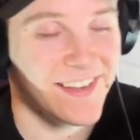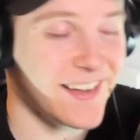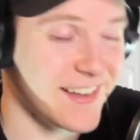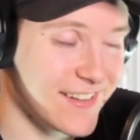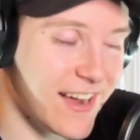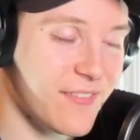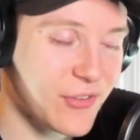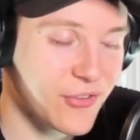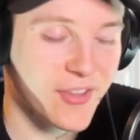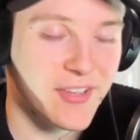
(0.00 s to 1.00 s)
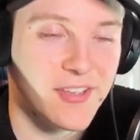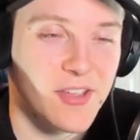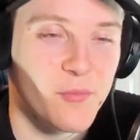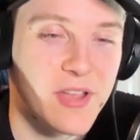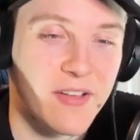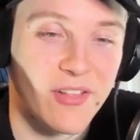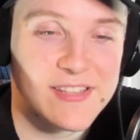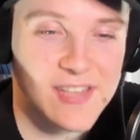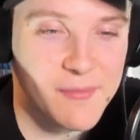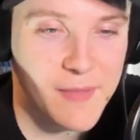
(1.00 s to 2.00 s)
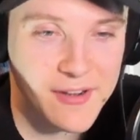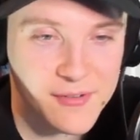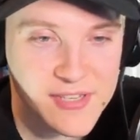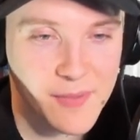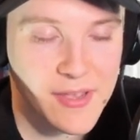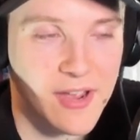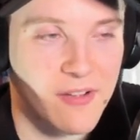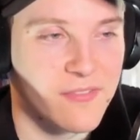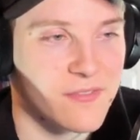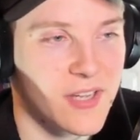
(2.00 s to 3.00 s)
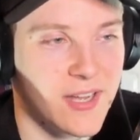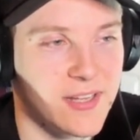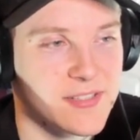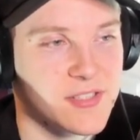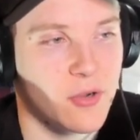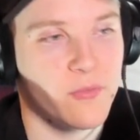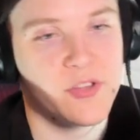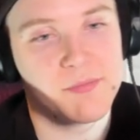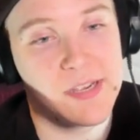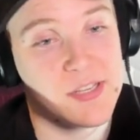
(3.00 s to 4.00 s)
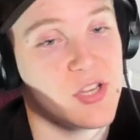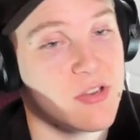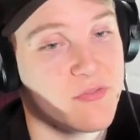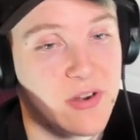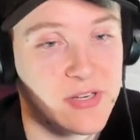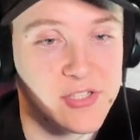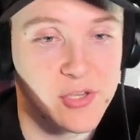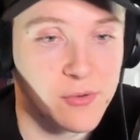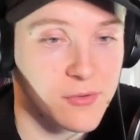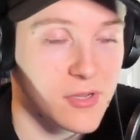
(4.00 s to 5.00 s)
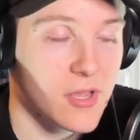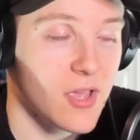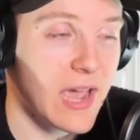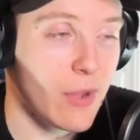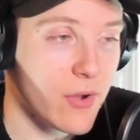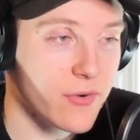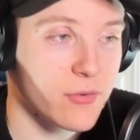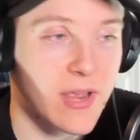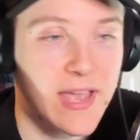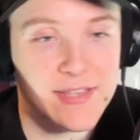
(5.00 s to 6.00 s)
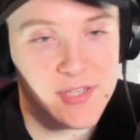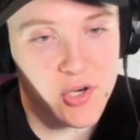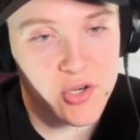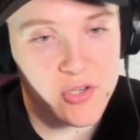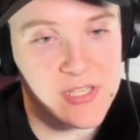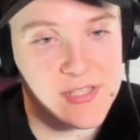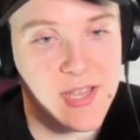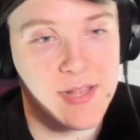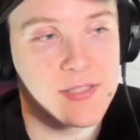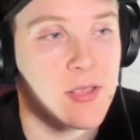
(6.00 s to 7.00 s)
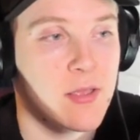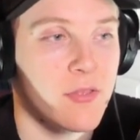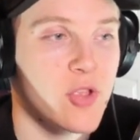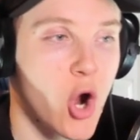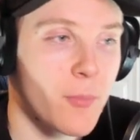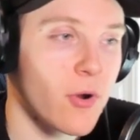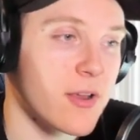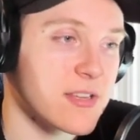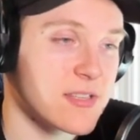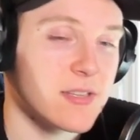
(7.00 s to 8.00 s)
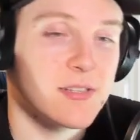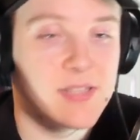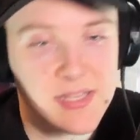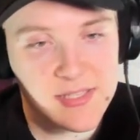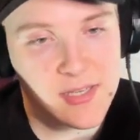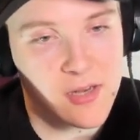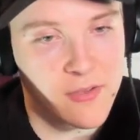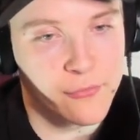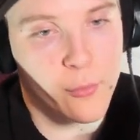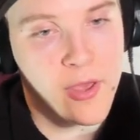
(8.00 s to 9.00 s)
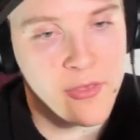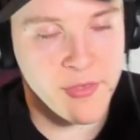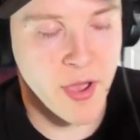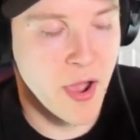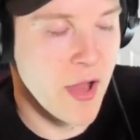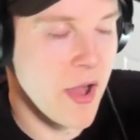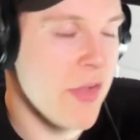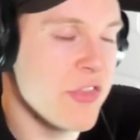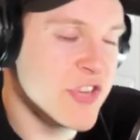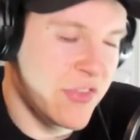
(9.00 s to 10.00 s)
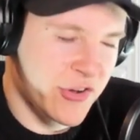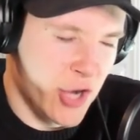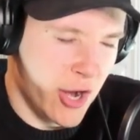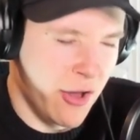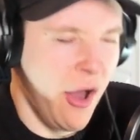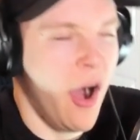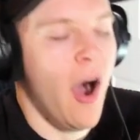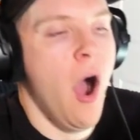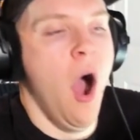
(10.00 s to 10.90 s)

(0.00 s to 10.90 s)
Obviously, we have light side Mandos coming out, so this might change very soon. However, as it currently stands, the Armor is decent enough with Sith Eternal.